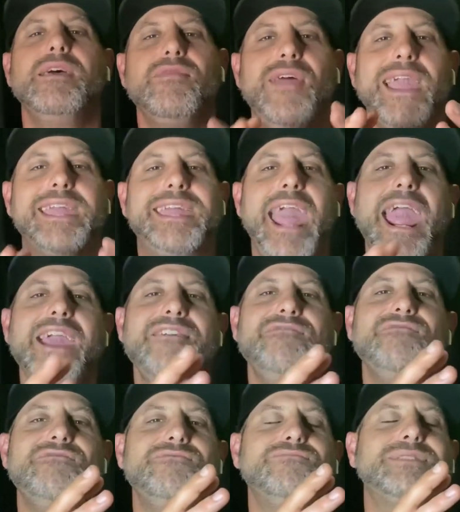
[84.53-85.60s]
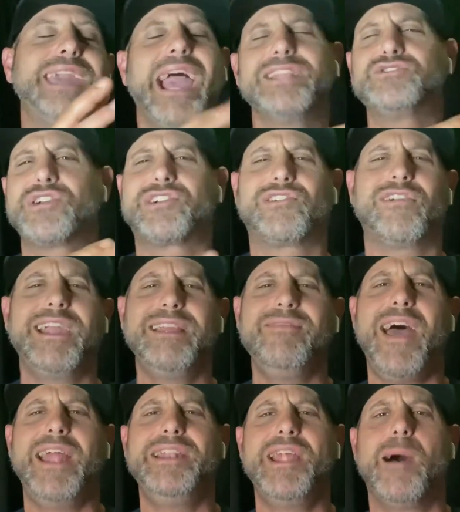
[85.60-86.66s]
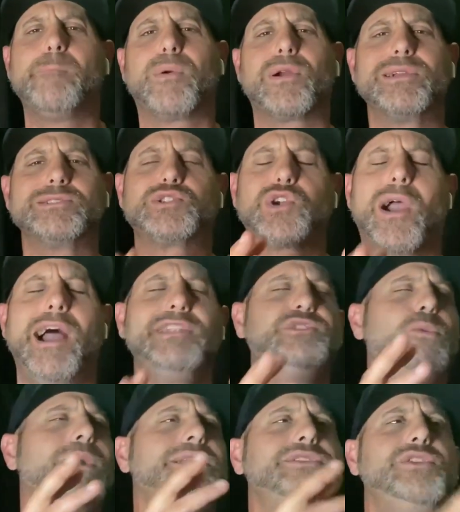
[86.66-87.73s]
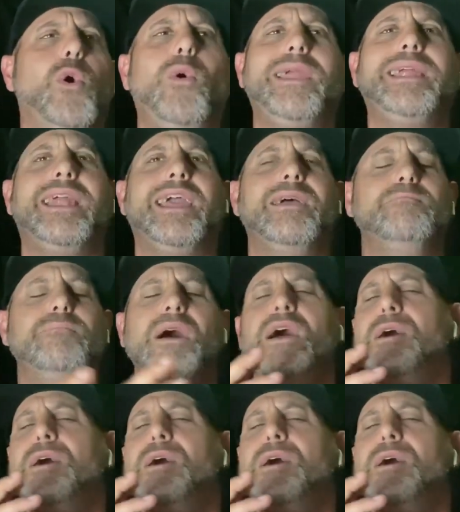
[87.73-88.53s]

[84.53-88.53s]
They gave Kendrick Green that number and tried to anoint him